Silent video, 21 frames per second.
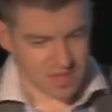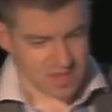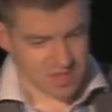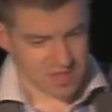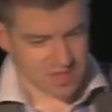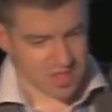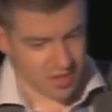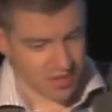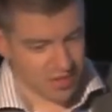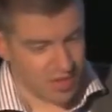
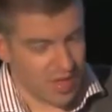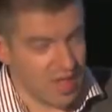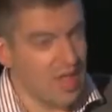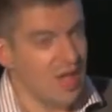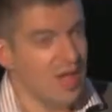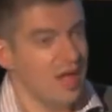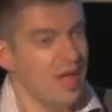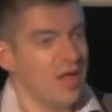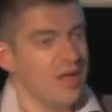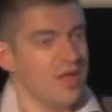So
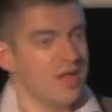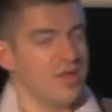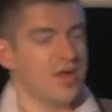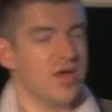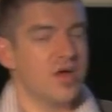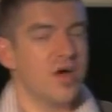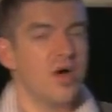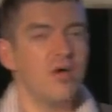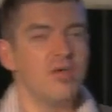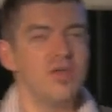
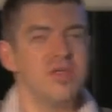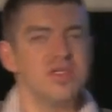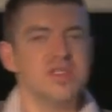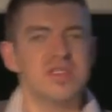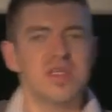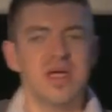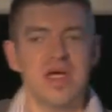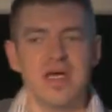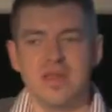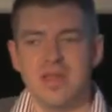the goal
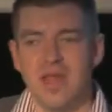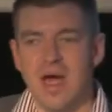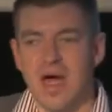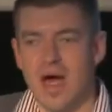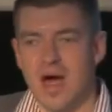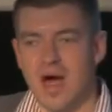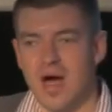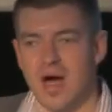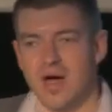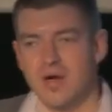is then
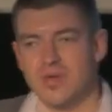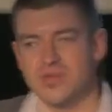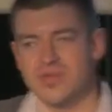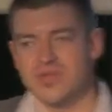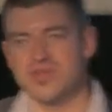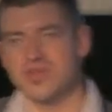how